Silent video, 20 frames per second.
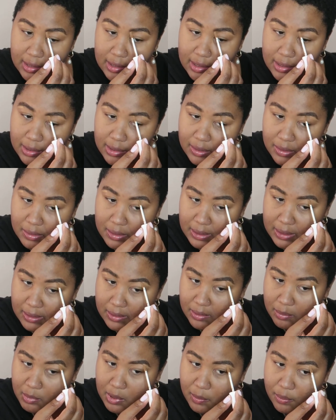you know, like
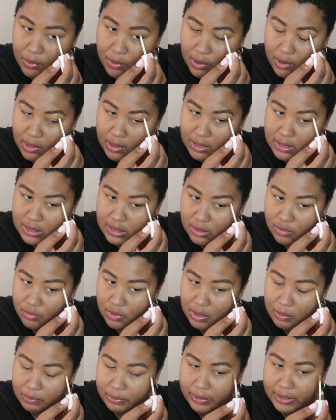are my priorities in the
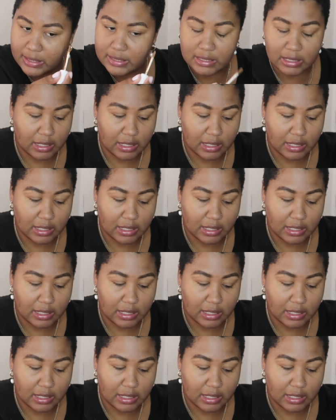right place?